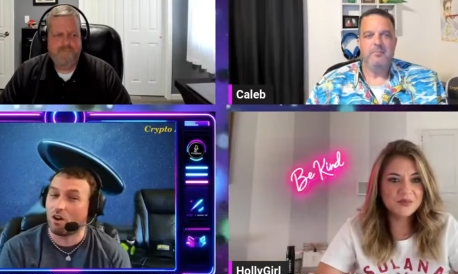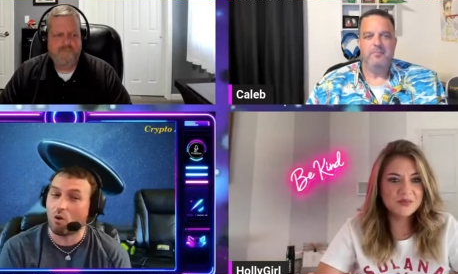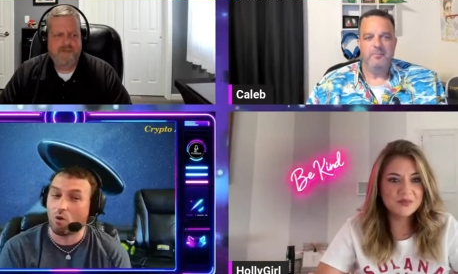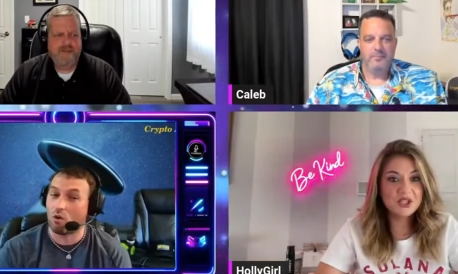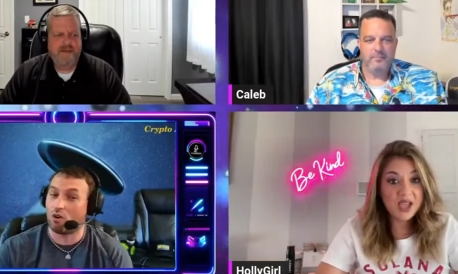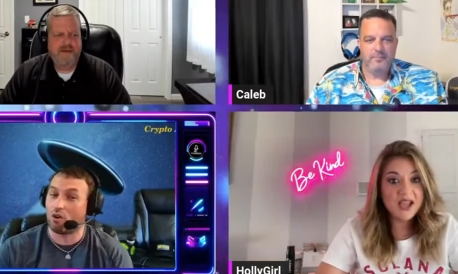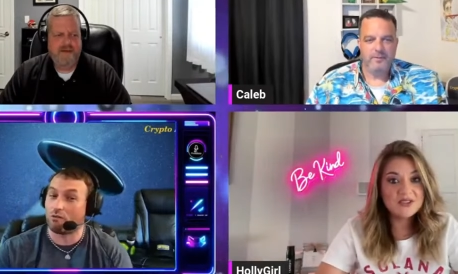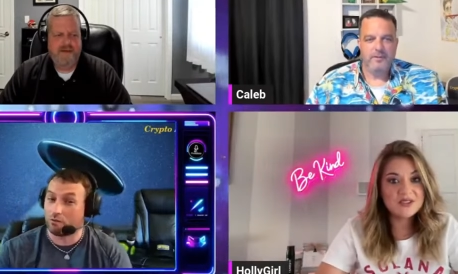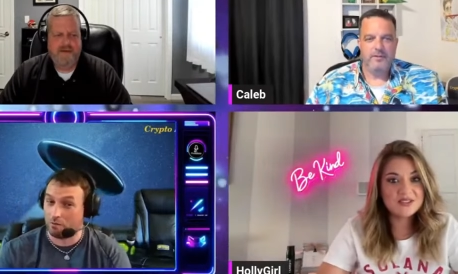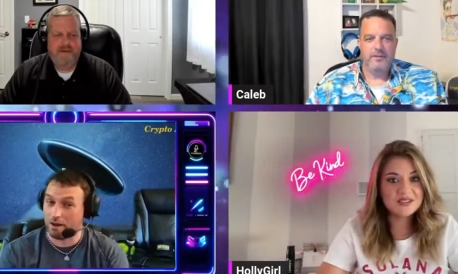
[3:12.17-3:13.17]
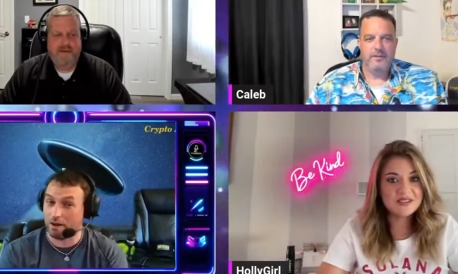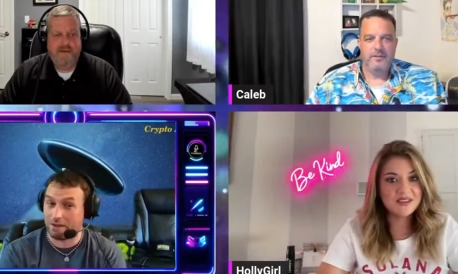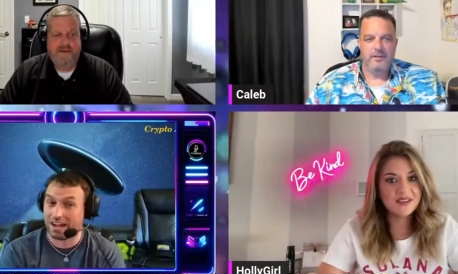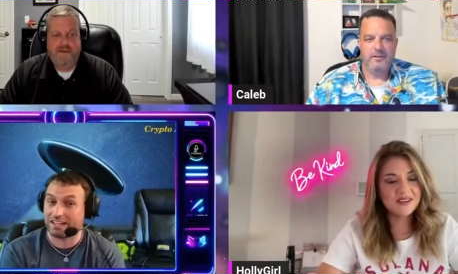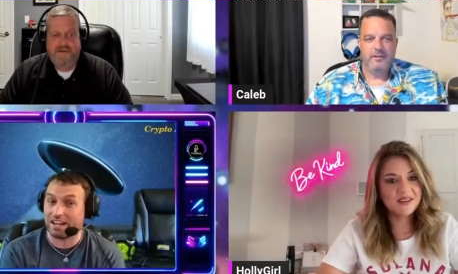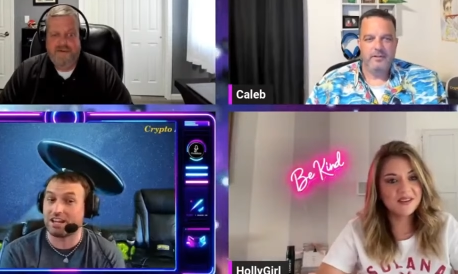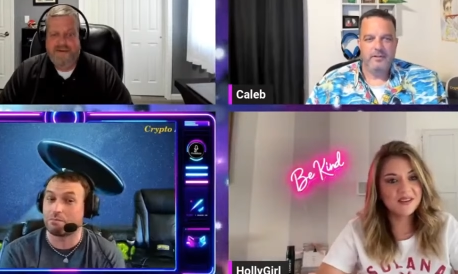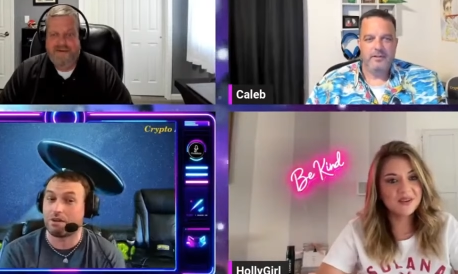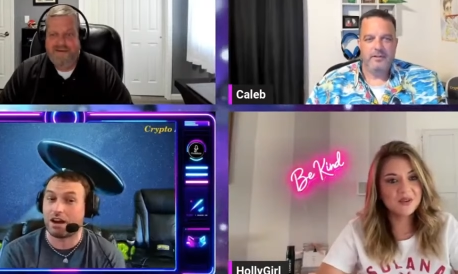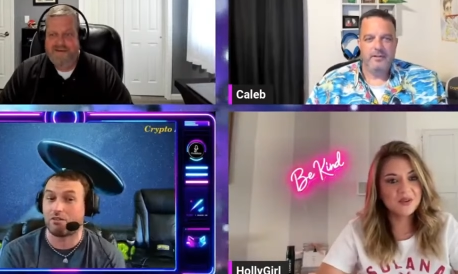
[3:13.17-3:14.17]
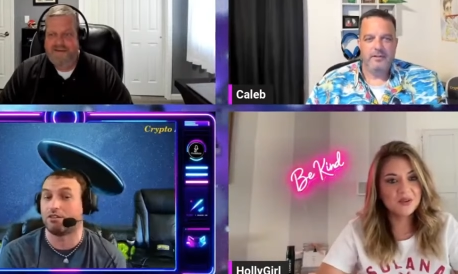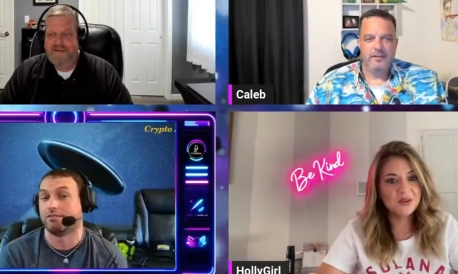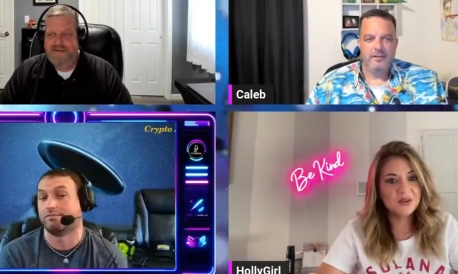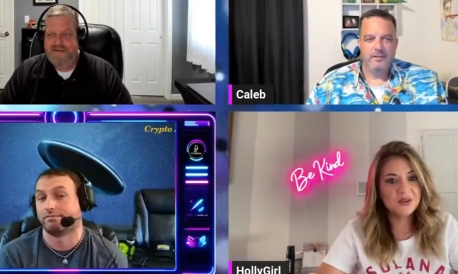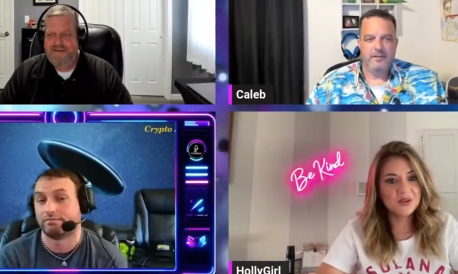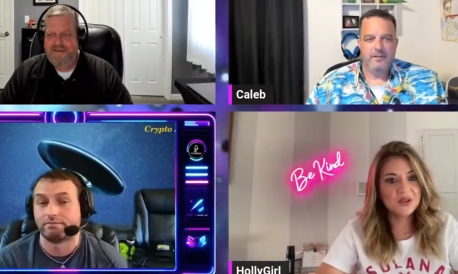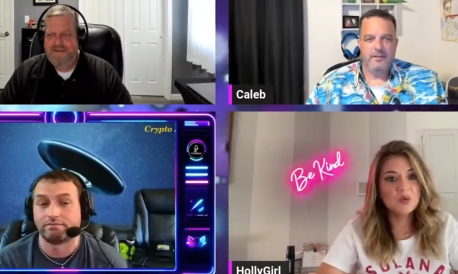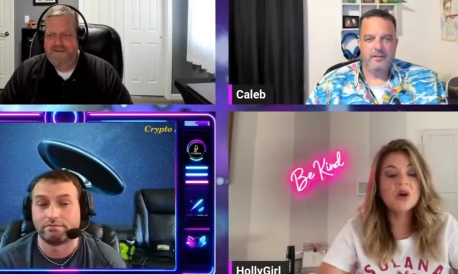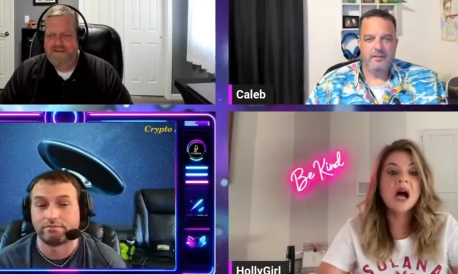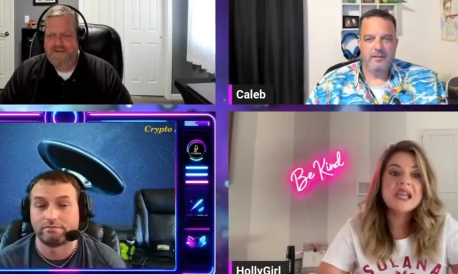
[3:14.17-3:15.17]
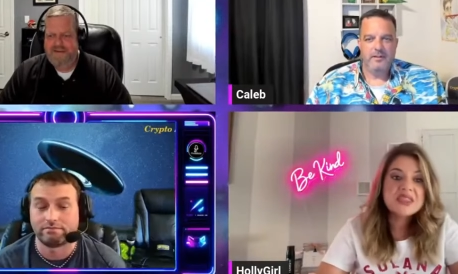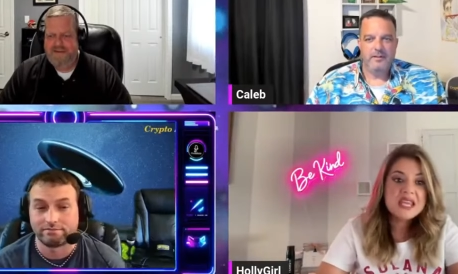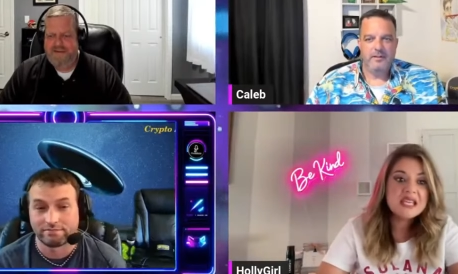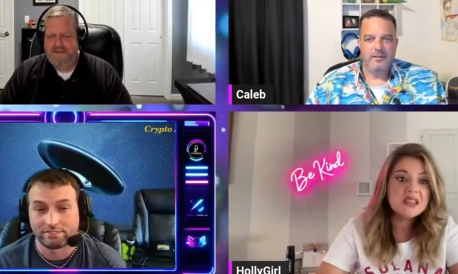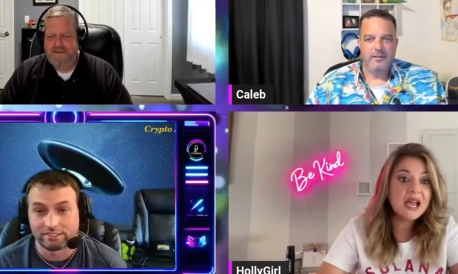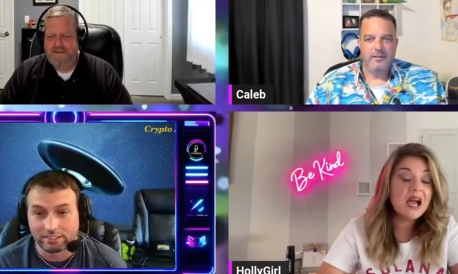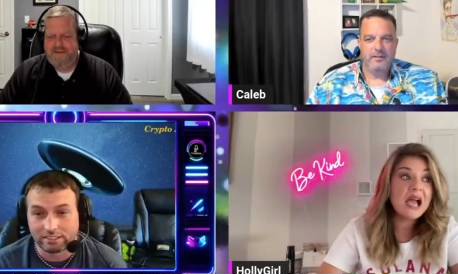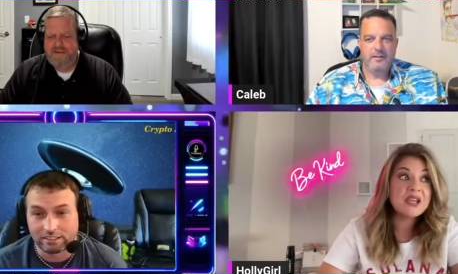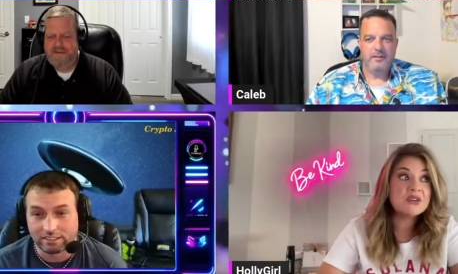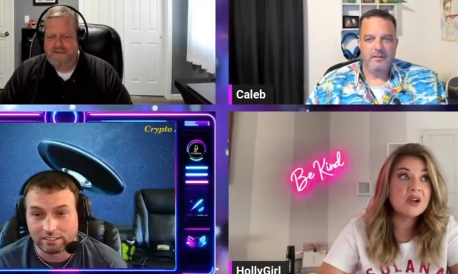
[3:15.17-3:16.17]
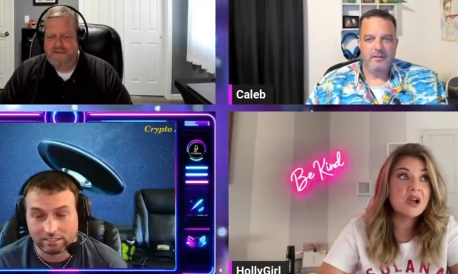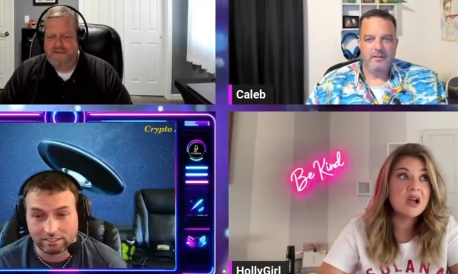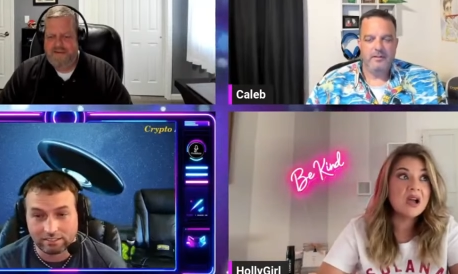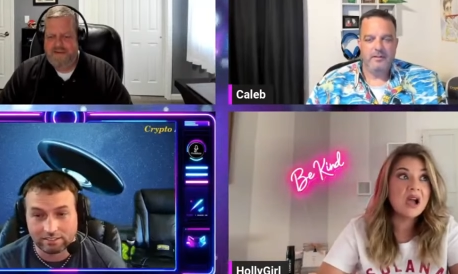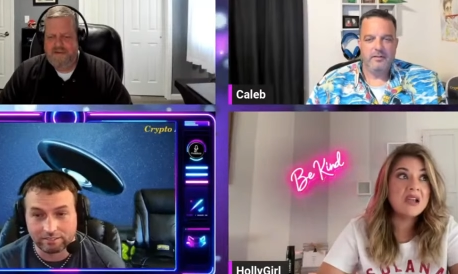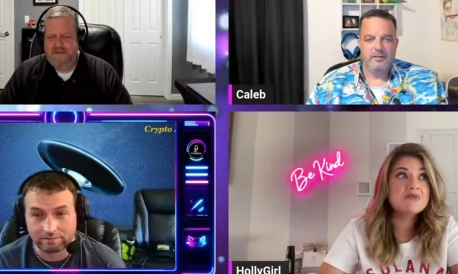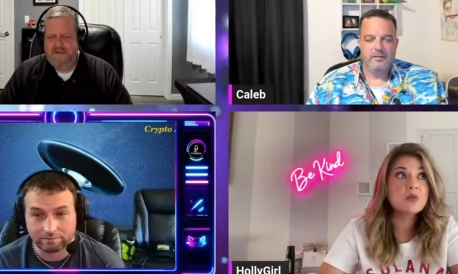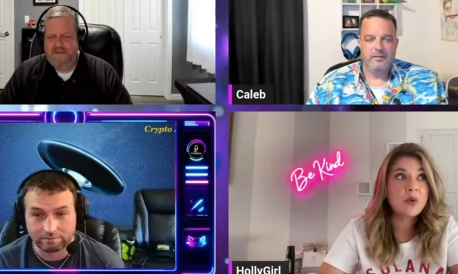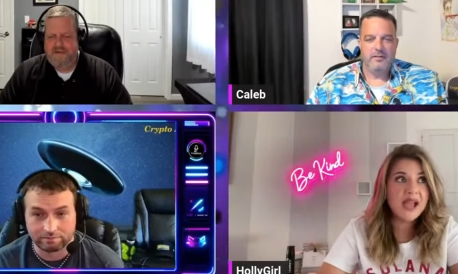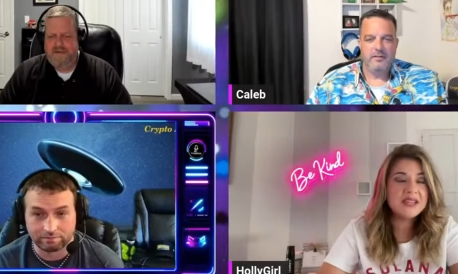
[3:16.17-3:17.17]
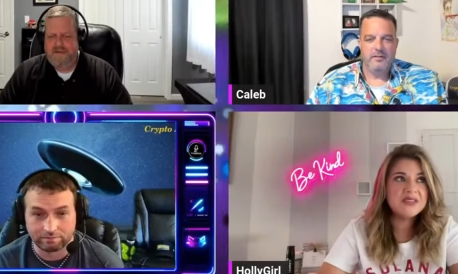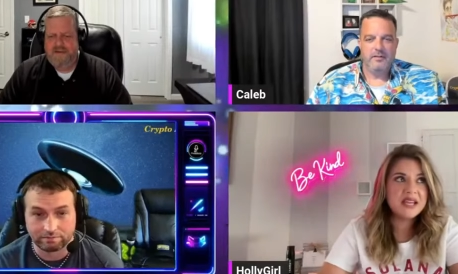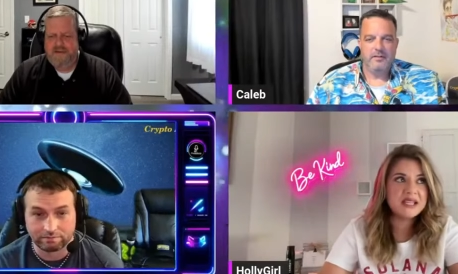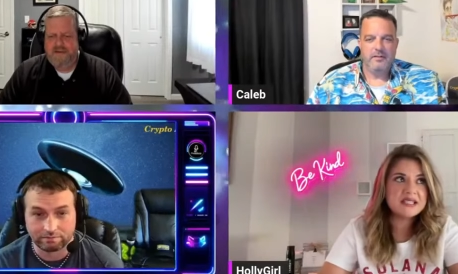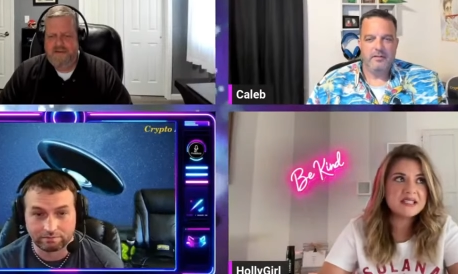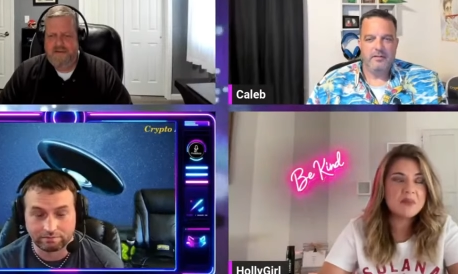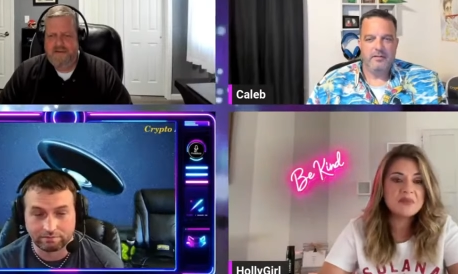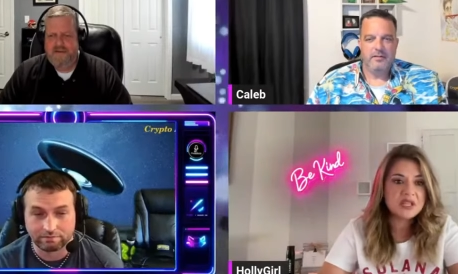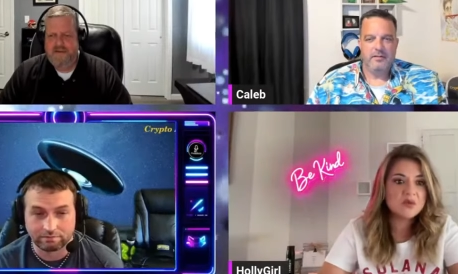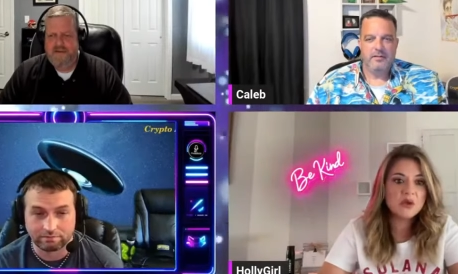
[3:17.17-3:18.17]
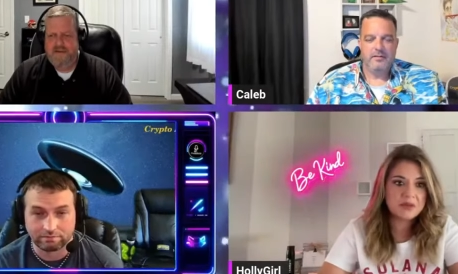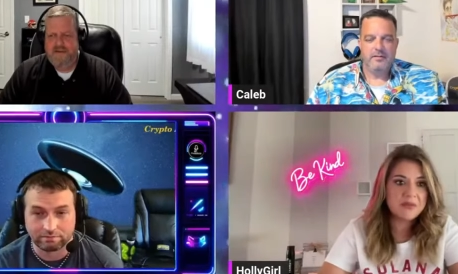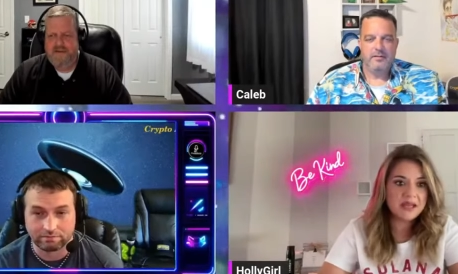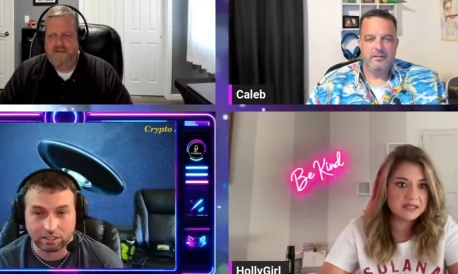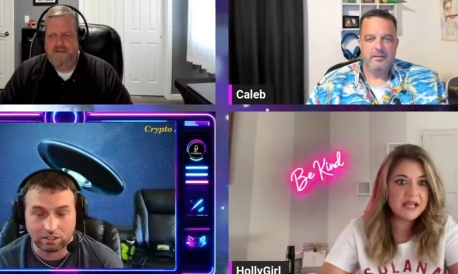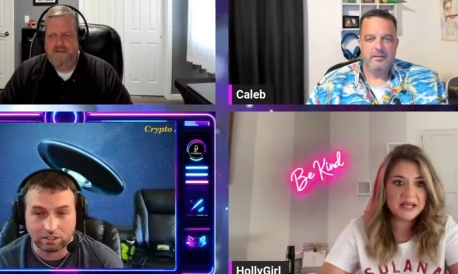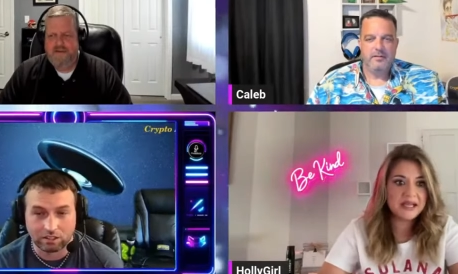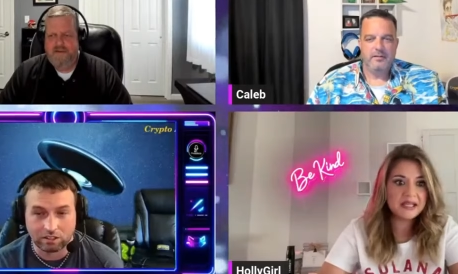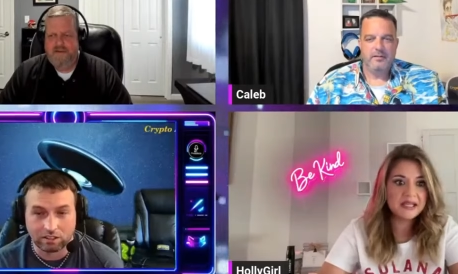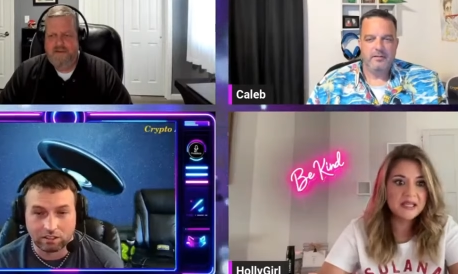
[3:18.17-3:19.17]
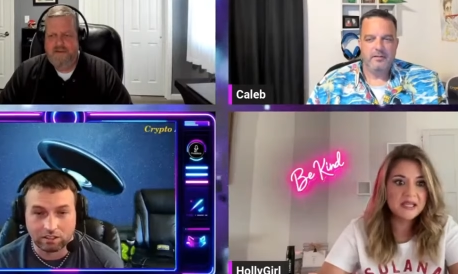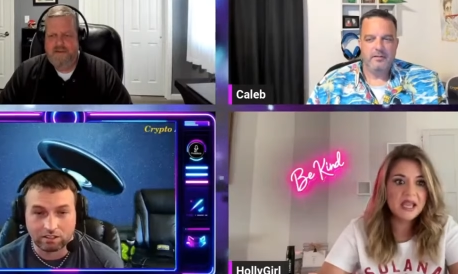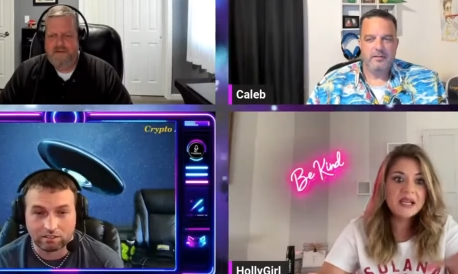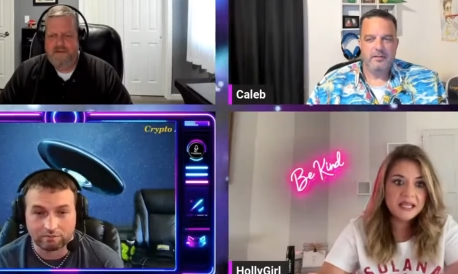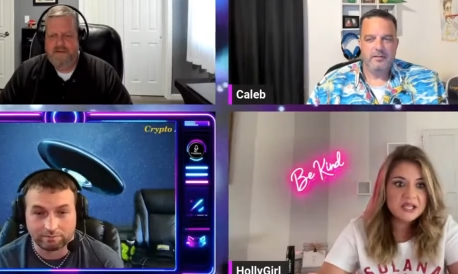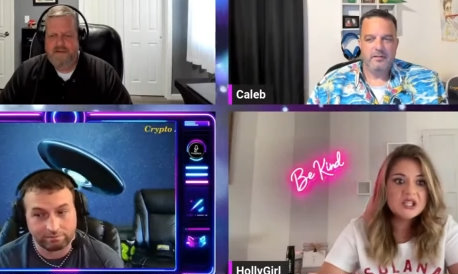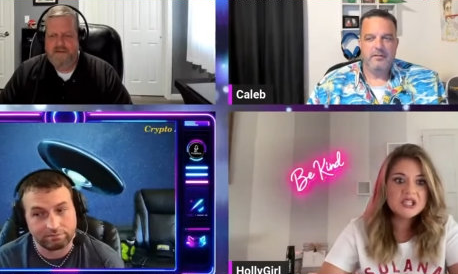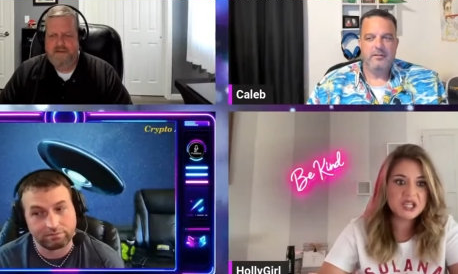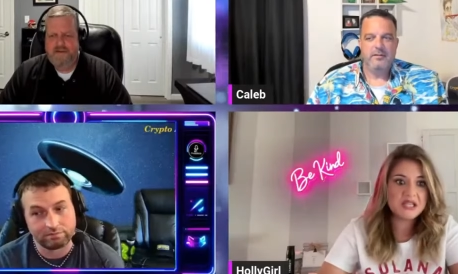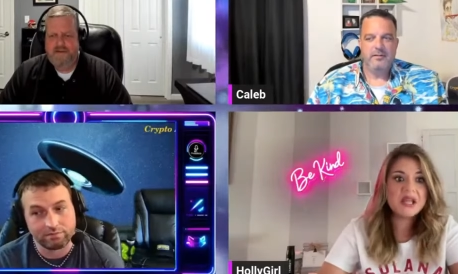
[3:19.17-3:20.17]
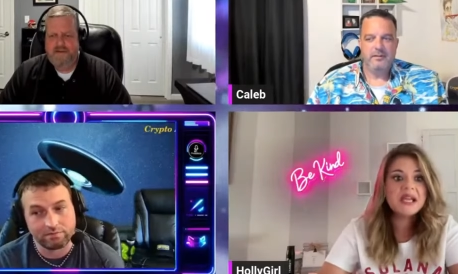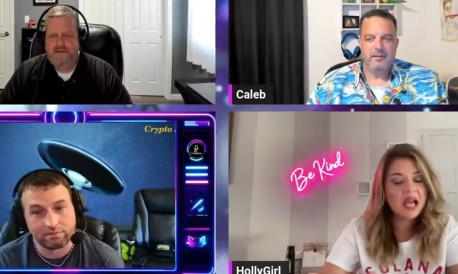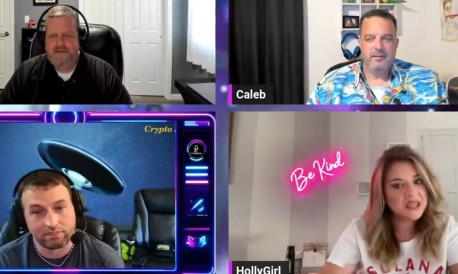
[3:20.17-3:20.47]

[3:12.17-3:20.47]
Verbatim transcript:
Speaker 1: or yes. from a magnetic power
Speaker 2: well i think that i i've read that it's something with magnetic and energy like i